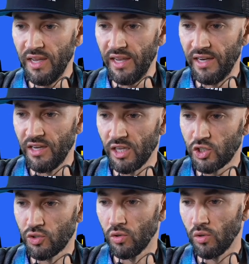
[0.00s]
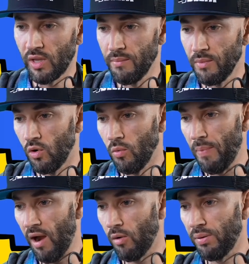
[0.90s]
industrial, chemical,
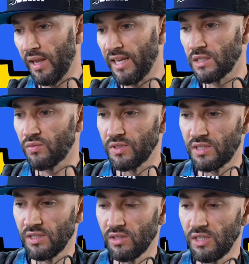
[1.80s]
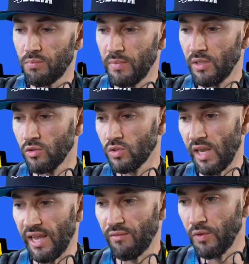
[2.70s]
power plants, facilities, mills,
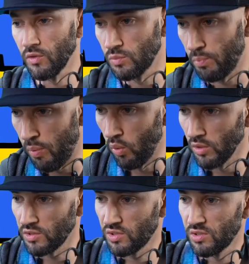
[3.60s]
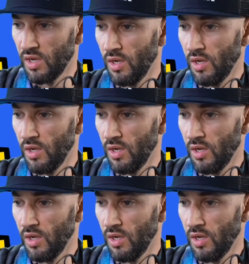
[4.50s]
landfills, ports,